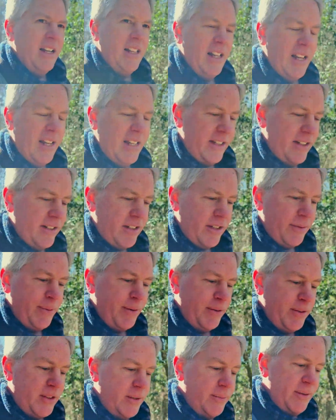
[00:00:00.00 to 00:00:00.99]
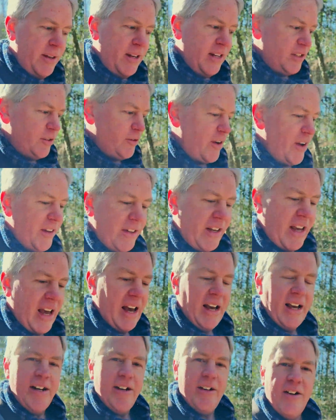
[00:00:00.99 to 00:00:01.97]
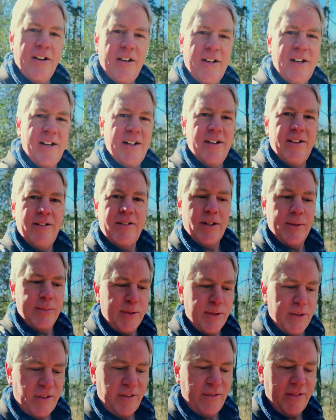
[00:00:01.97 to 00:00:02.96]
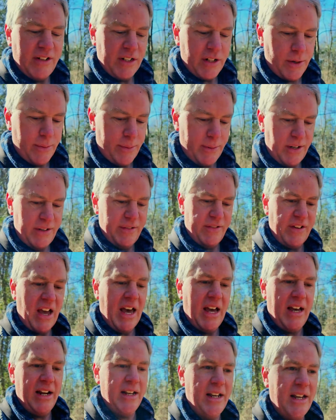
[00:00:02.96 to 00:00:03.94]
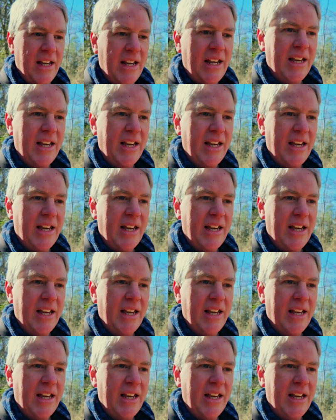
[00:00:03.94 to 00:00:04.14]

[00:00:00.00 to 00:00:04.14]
like there's supposed to be a trail guide or, you know, some sort of interpretive guide.